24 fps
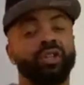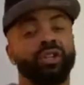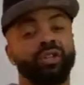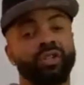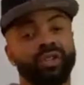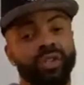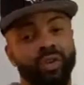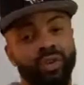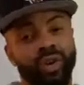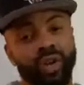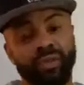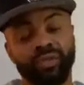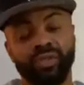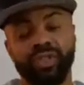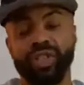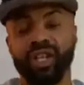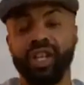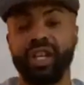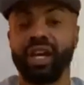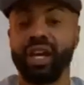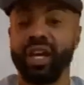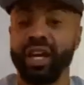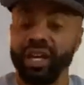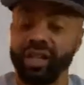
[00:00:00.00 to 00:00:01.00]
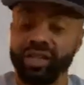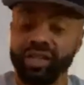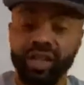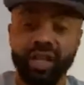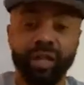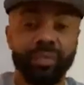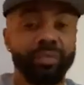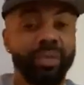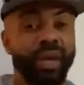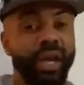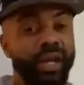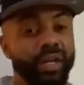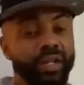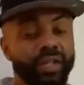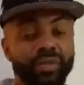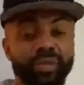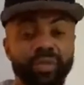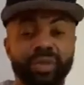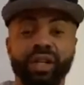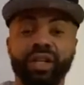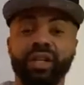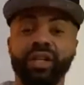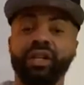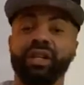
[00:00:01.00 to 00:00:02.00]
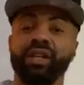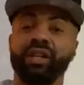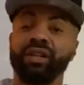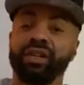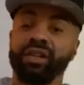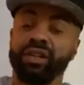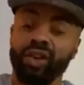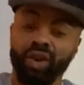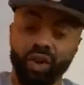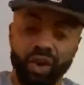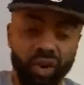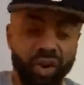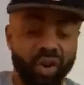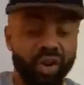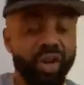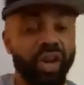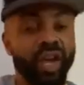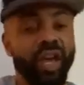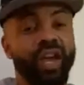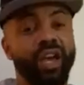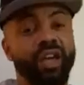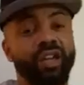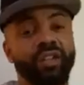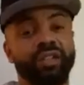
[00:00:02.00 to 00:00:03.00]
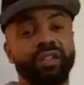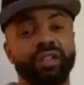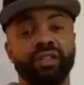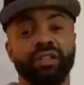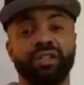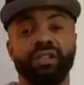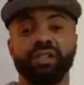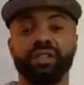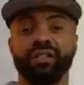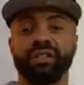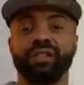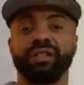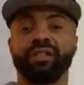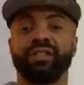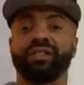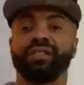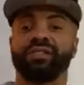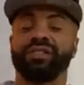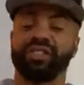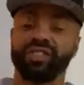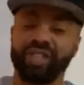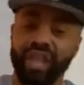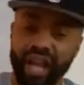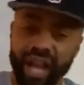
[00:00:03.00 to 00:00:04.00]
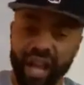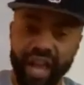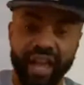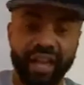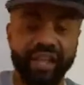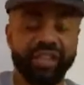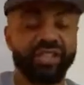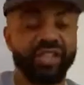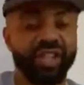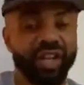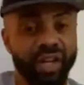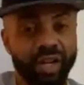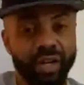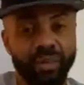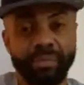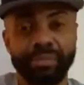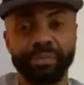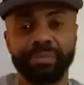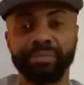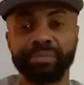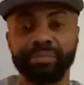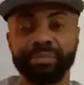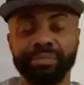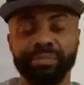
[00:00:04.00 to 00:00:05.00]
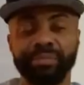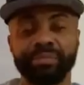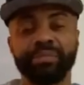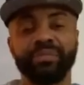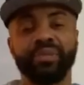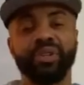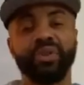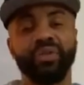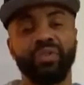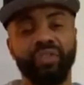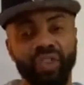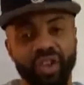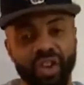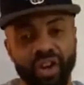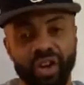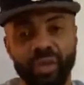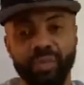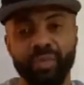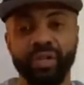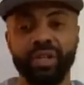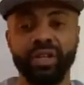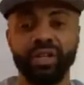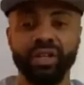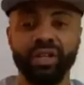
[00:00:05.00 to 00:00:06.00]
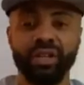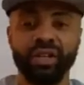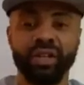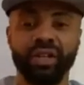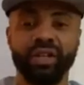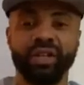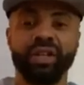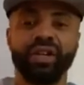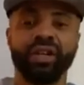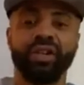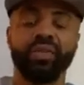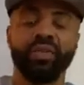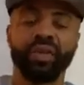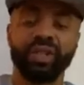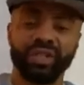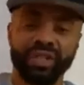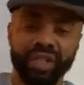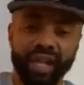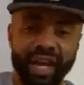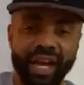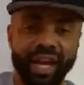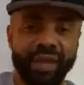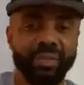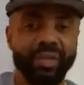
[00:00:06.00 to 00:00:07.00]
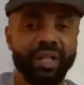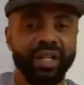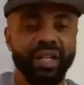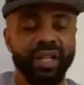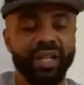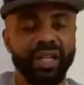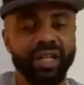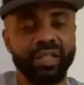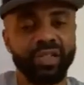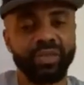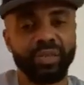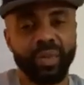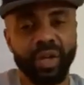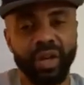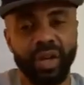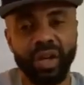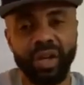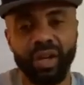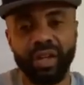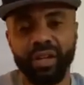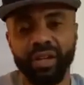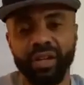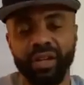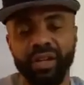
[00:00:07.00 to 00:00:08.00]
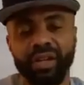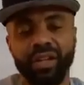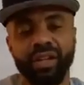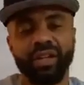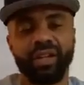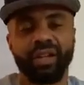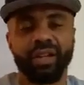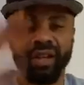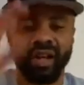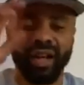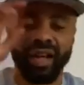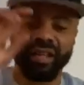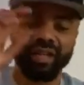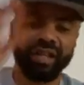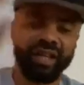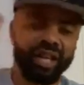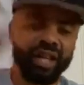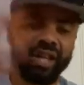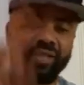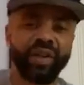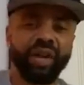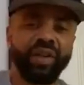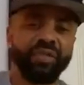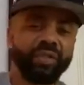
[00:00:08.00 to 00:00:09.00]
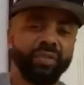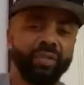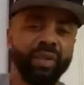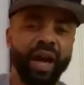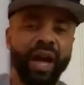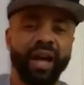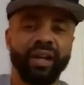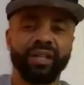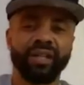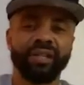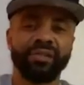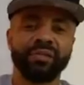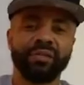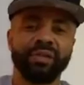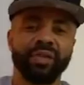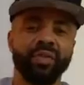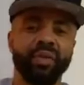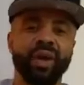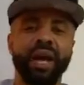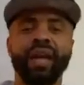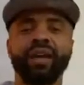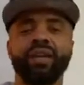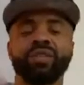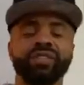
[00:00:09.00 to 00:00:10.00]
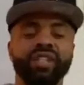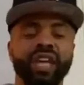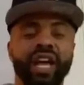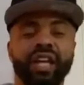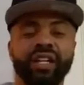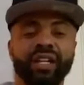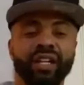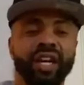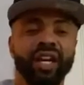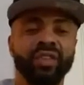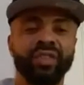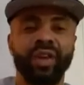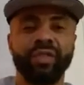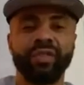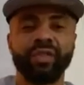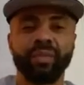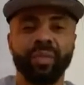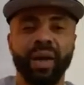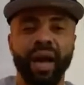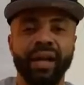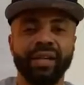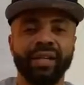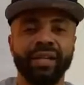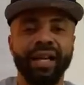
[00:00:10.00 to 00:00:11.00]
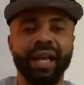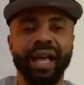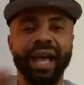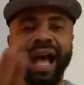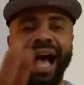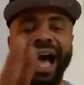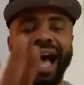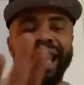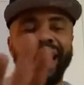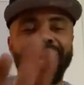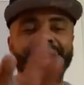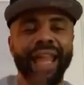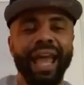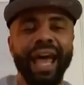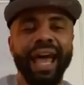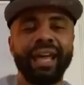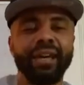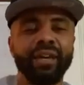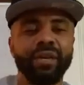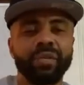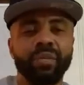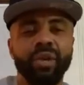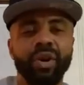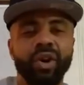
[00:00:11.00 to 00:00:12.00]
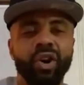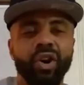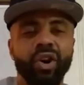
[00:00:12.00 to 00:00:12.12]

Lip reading: You know what I'm saying? Hands Up Management, all that. Stags up. You feel me? What time it is, man. Love everybody. Well, I ain't gonna say I love everybody. I love